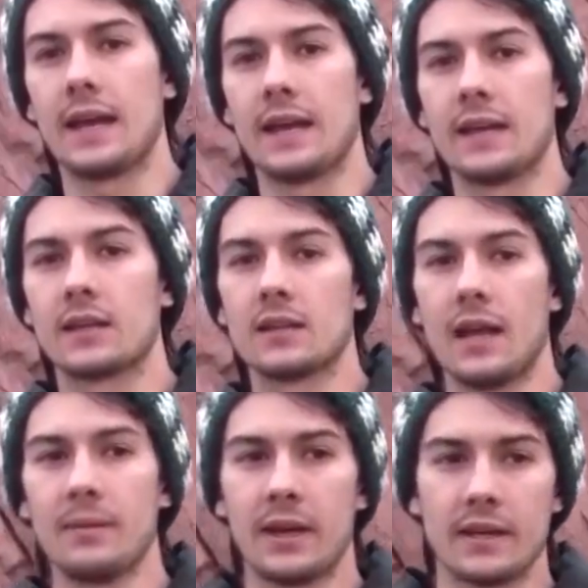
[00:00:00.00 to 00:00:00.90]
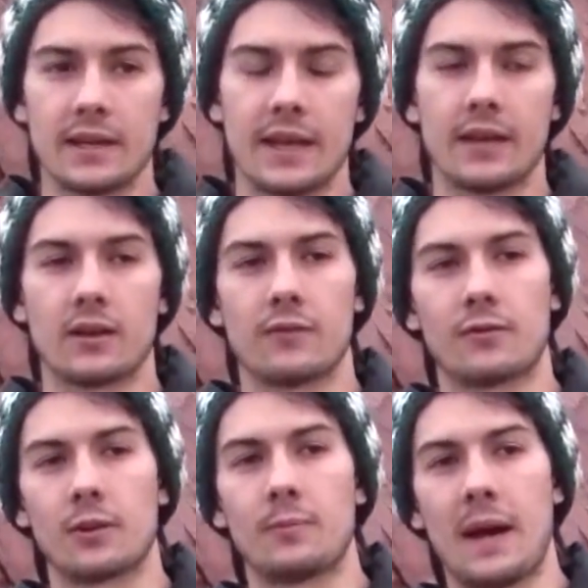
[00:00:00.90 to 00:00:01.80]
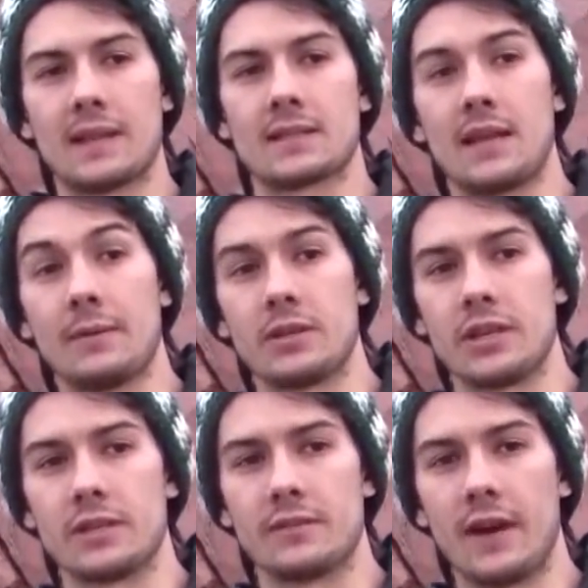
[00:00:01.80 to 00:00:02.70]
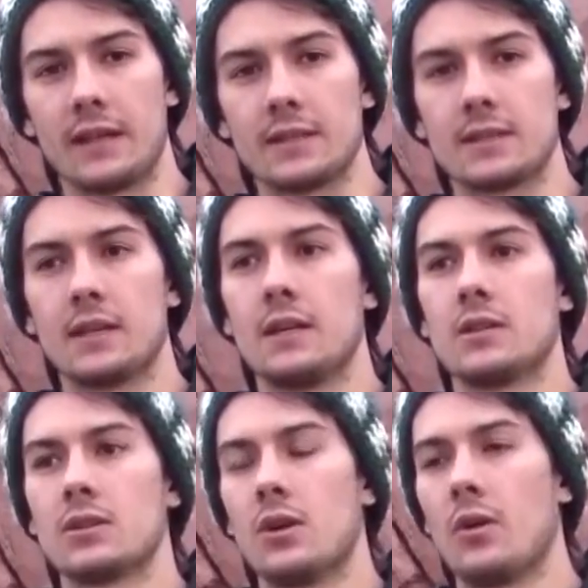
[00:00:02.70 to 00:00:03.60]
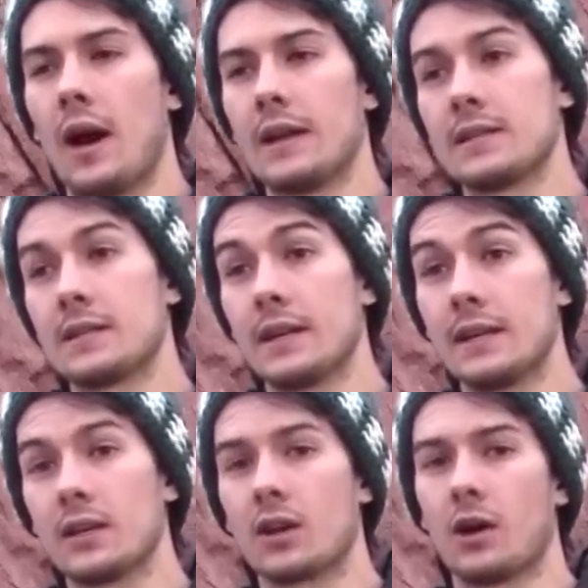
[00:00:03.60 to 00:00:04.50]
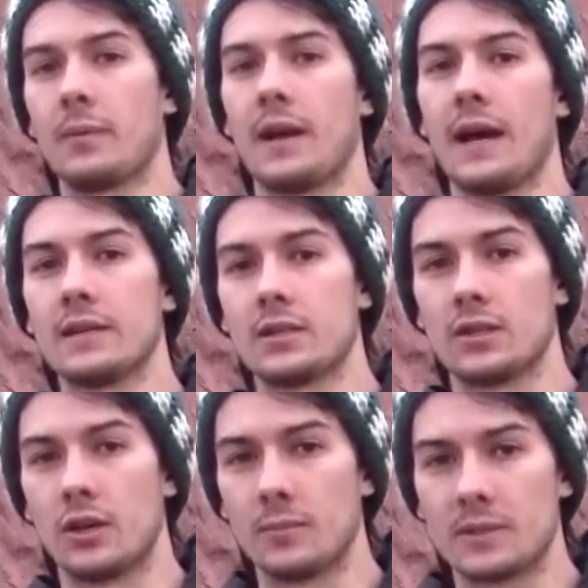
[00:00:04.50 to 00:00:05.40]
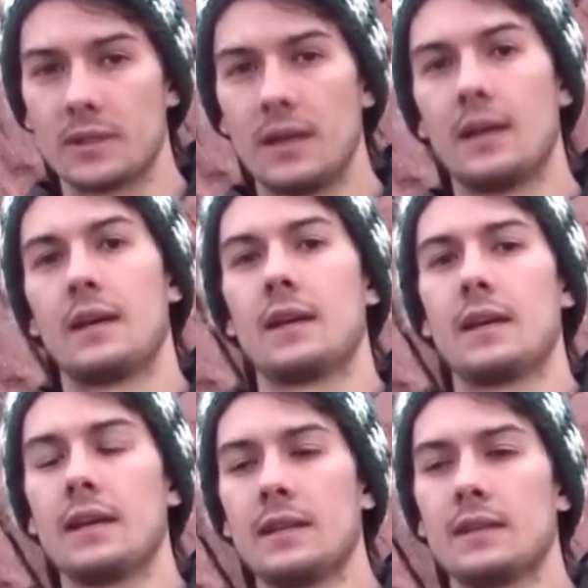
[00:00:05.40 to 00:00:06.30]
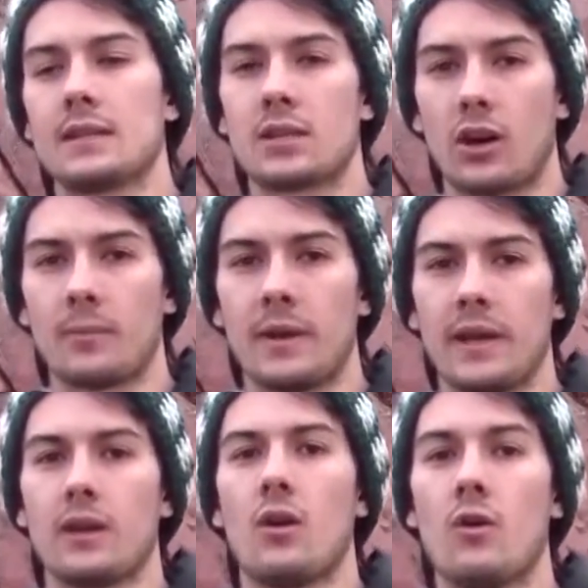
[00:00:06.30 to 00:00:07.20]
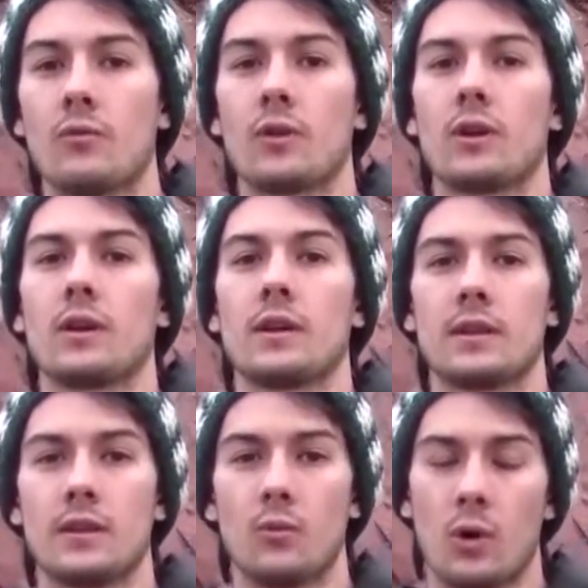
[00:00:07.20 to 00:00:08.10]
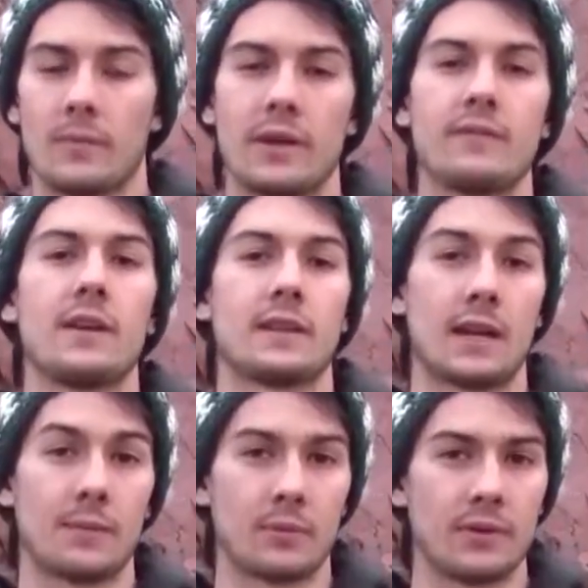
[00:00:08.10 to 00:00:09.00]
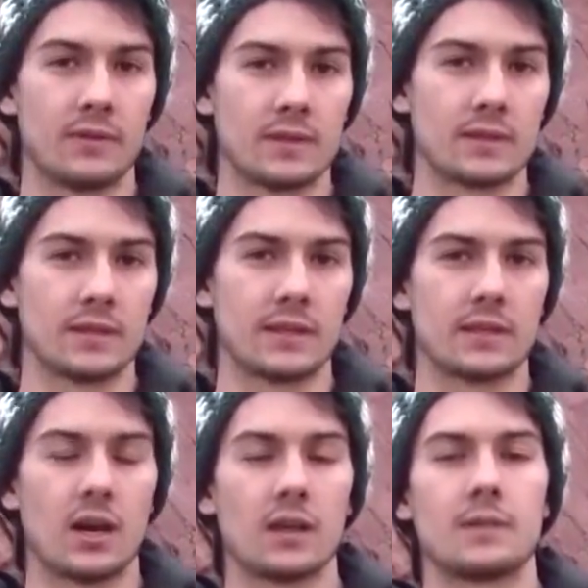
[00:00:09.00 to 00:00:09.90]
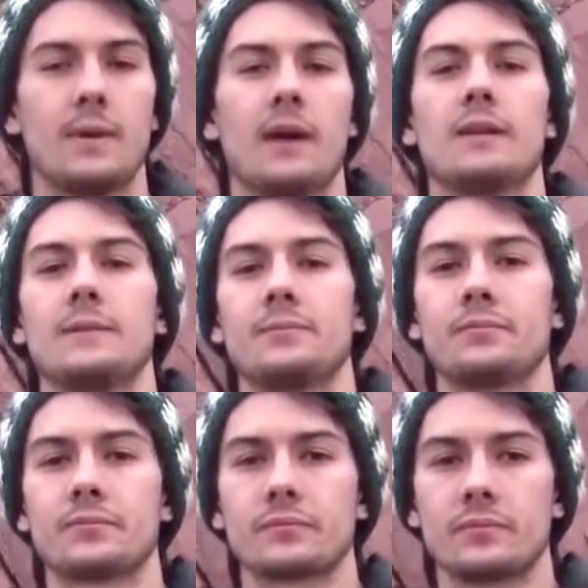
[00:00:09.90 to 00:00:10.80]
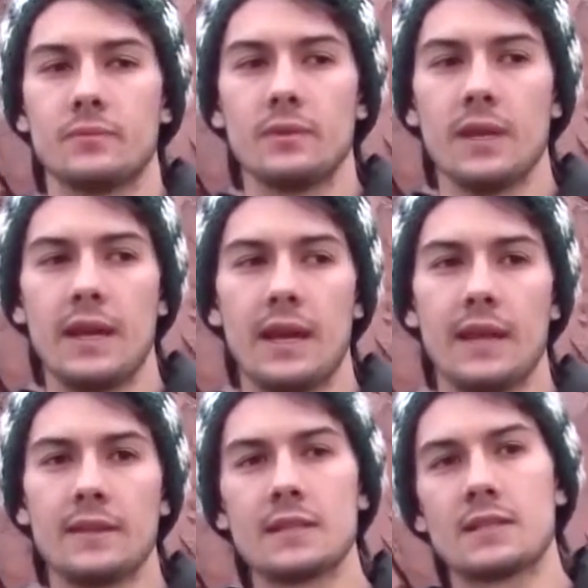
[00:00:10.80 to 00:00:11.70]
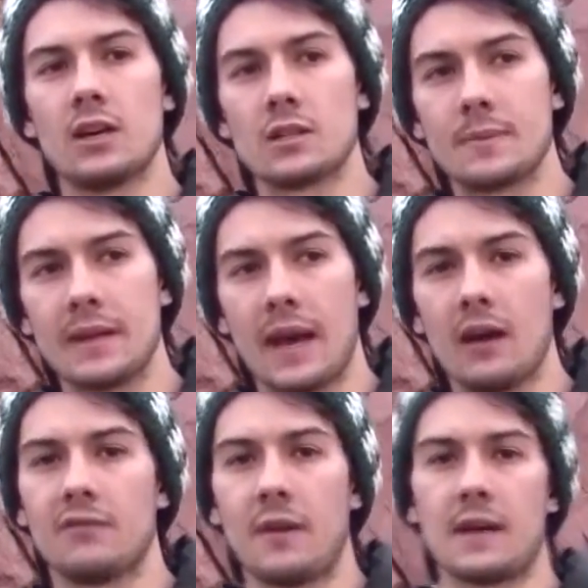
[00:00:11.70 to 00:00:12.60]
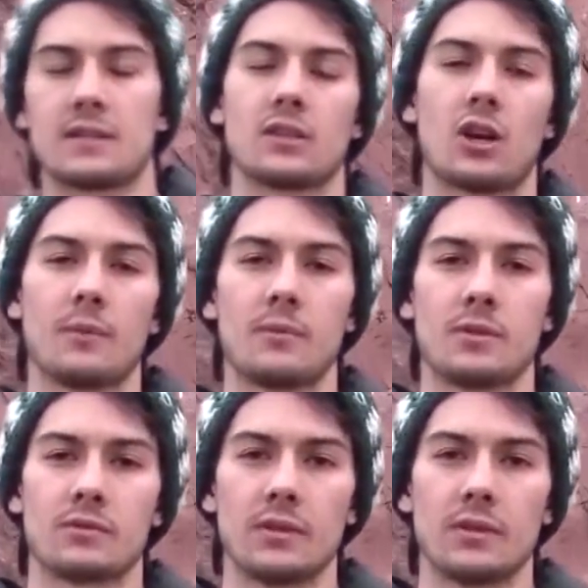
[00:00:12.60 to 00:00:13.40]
a climate indicator for past climate change events. So I study the carbon isotopes in this carbonate over the warming event that I previously talked about. And this tells me how fast the carbon was